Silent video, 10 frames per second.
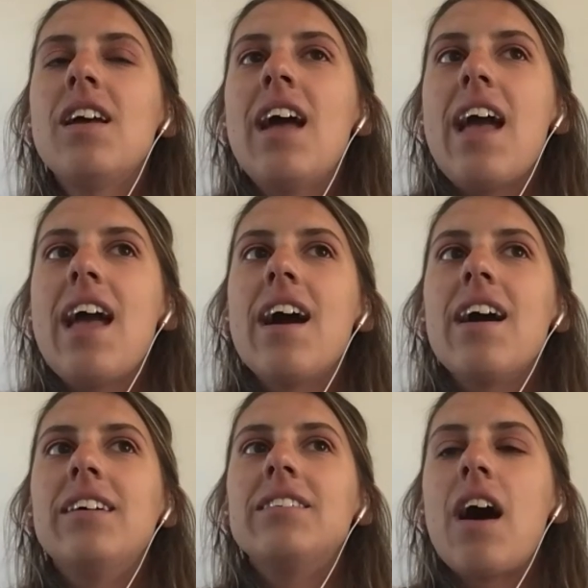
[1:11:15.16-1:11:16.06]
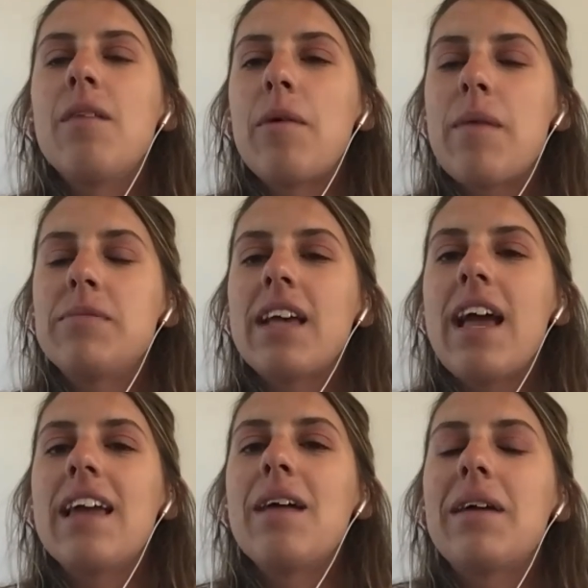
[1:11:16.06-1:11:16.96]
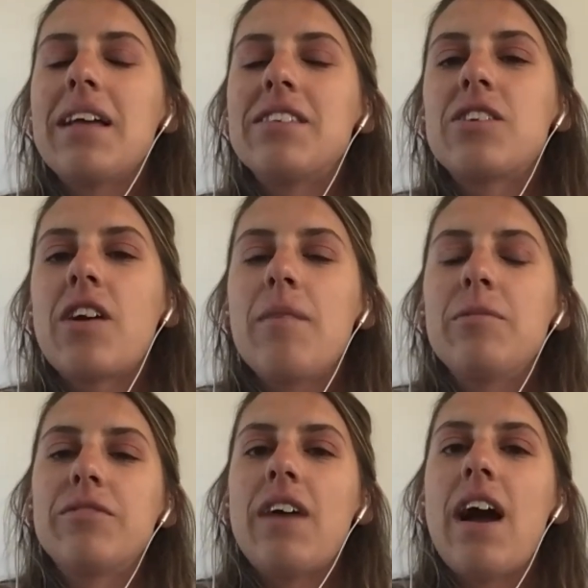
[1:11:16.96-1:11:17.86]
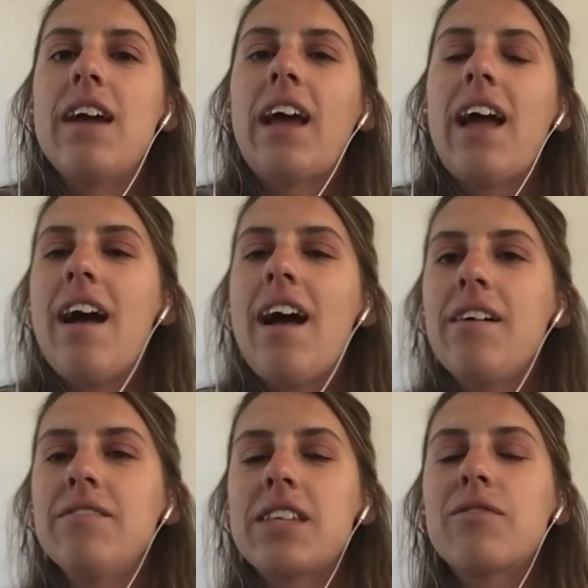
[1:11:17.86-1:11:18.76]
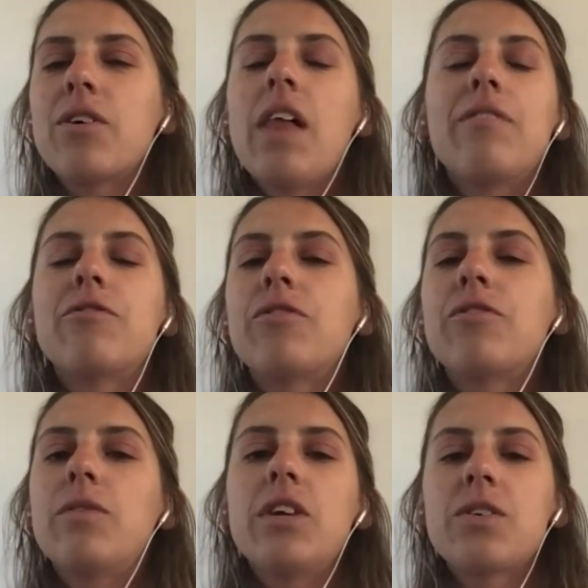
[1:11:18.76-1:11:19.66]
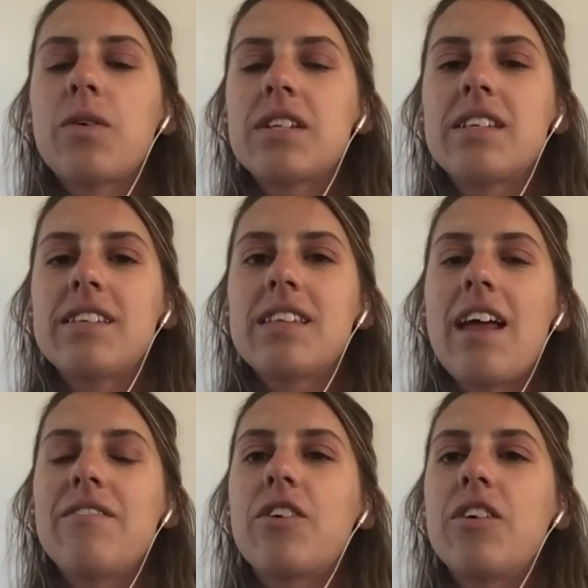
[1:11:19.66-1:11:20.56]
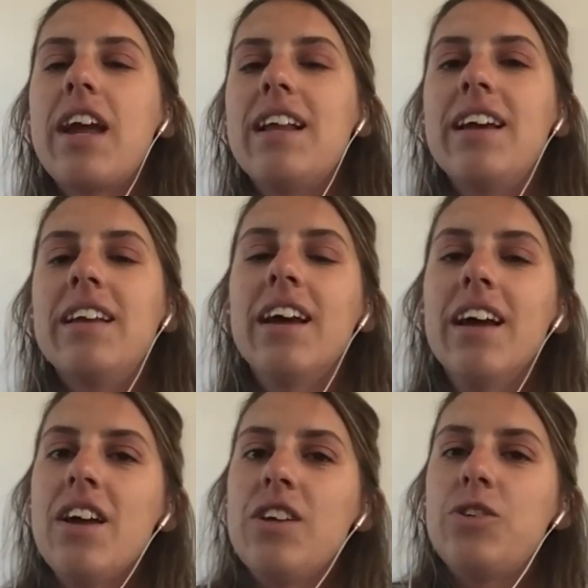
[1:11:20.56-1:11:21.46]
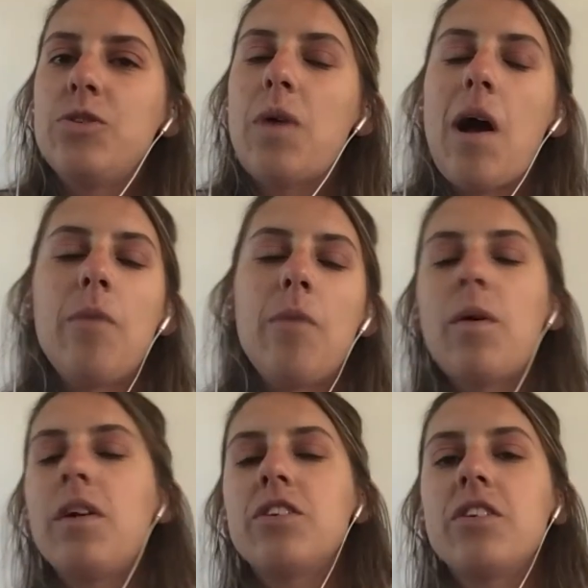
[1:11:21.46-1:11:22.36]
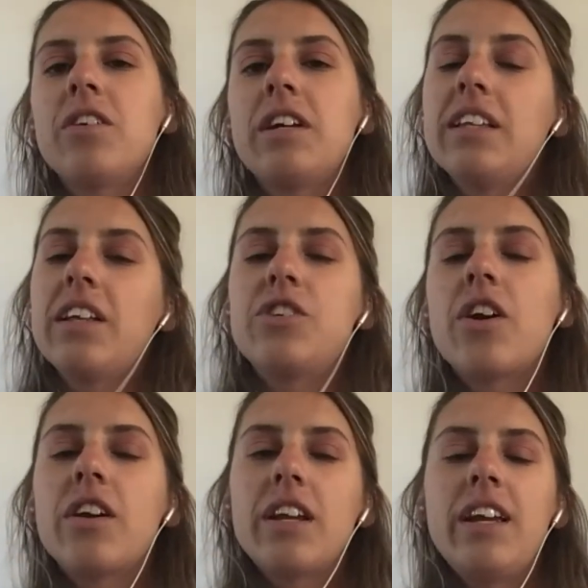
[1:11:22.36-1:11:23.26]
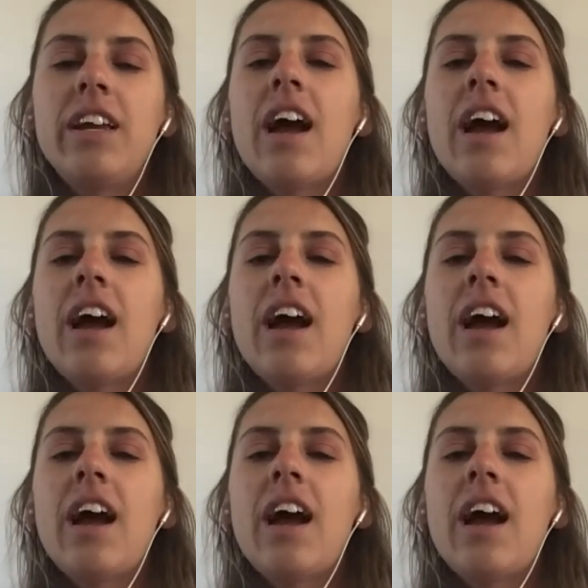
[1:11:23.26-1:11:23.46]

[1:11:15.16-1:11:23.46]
And on my website and on my Instagram, you'll find I have several like free resources that I've created to help you on your healing journey.